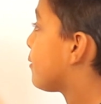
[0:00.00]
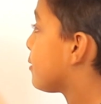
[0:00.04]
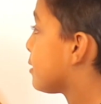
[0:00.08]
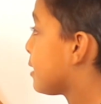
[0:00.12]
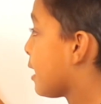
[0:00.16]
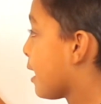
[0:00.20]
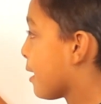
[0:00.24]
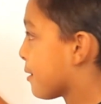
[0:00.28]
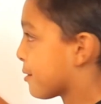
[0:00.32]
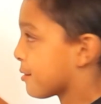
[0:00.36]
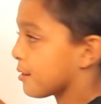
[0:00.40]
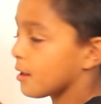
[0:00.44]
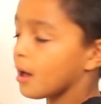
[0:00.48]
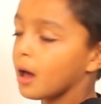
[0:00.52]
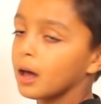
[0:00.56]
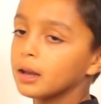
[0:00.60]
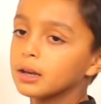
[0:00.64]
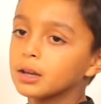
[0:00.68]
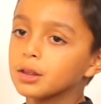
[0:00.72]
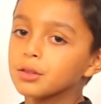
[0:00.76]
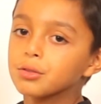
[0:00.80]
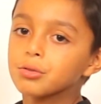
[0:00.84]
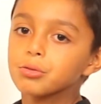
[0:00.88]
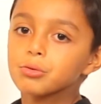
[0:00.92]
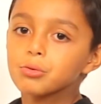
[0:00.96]
Yes,
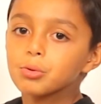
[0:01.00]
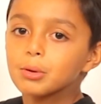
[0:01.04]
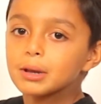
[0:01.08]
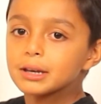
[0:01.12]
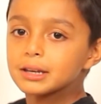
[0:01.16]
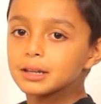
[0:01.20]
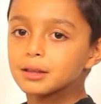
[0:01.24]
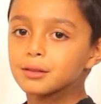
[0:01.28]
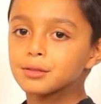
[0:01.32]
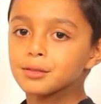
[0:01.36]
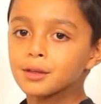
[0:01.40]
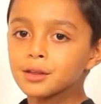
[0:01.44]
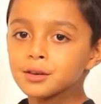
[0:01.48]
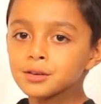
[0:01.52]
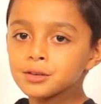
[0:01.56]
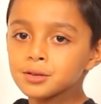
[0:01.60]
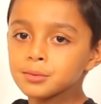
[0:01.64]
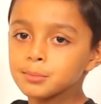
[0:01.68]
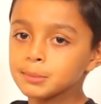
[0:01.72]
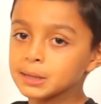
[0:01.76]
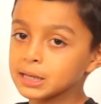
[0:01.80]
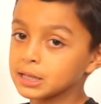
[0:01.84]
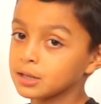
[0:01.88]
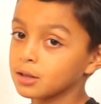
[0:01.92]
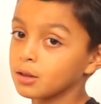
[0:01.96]
and it's 20
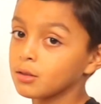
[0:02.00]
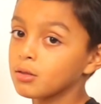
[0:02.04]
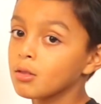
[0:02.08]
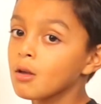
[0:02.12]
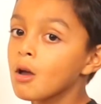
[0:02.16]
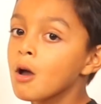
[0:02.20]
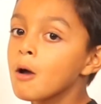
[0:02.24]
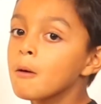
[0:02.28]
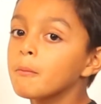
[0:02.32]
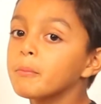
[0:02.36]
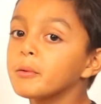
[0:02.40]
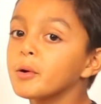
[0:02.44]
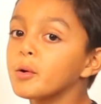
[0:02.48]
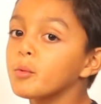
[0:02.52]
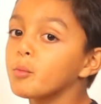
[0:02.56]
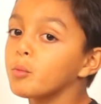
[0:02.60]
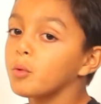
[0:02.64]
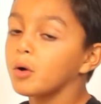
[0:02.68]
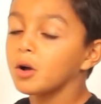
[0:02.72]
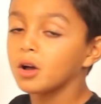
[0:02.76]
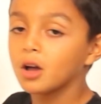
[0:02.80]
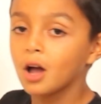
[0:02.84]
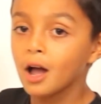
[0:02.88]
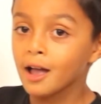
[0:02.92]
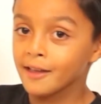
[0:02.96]
centimetres. Yes. But
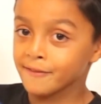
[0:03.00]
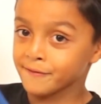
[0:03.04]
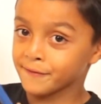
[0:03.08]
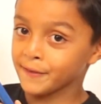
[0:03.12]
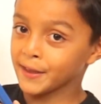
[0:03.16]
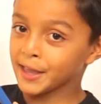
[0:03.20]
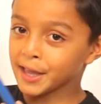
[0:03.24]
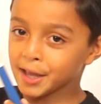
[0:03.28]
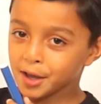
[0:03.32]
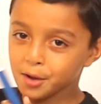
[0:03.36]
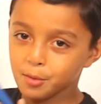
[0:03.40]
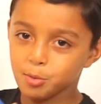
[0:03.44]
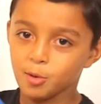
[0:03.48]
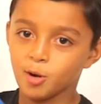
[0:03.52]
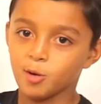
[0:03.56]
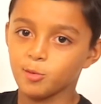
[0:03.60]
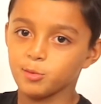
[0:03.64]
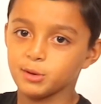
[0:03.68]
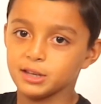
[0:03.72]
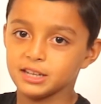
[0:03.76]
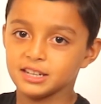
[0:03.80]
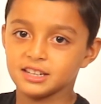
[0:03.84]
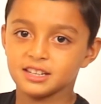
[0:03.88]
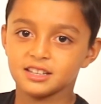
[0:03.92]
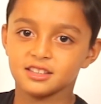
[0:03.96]
what I think what
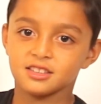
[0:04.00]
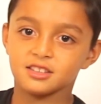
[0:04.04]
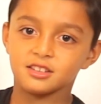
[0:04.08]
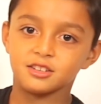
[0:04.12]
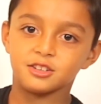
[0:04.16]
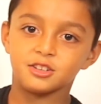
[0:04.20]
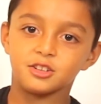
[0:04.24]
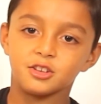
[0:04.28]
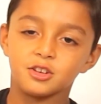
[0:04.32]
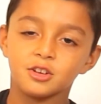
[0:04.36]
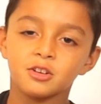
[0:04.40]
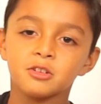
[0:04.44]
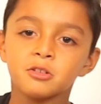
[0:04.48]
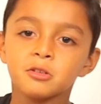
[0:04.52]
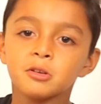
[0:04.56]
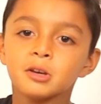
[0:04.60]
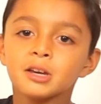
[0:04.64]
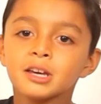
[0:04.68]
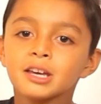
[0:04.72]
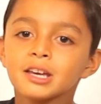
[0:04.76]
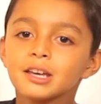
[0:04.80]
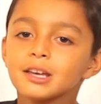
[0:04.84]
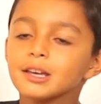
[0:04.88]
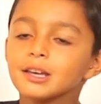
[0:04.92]
we need to do